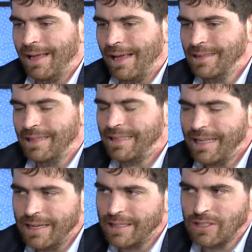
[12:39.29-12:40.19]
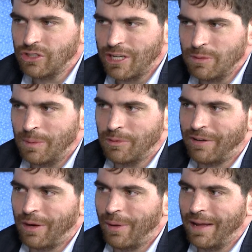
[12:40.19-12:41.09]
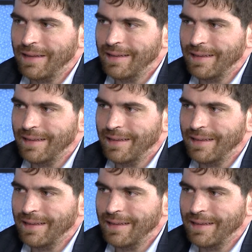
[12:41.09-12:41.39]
is that data doesn't change people right away.